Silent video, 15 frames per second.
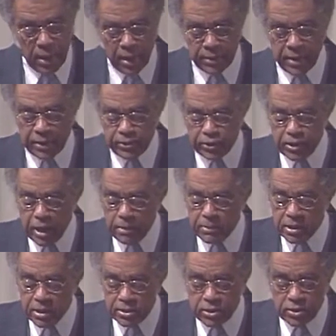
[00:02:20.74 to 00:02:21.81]
And that
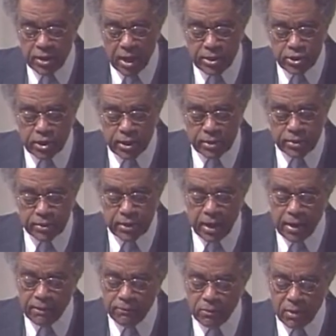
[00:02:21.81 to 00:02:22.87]
statement is not just
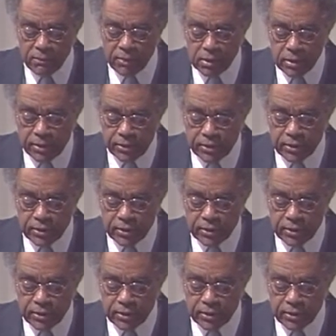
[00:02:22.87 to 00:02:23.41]
a frivolous